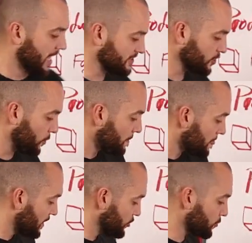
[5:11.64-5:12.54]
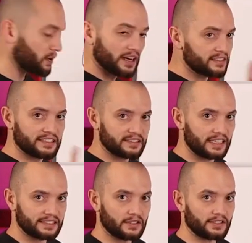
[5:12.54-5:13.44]
And so your product does
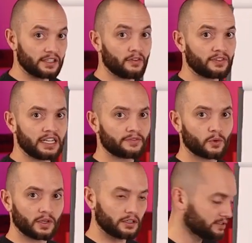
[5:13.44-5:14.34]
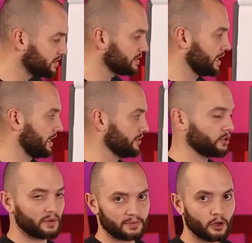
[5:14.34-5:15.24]
not sell itself. It never will, and
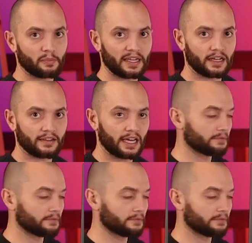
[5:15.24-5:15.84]
don't bank on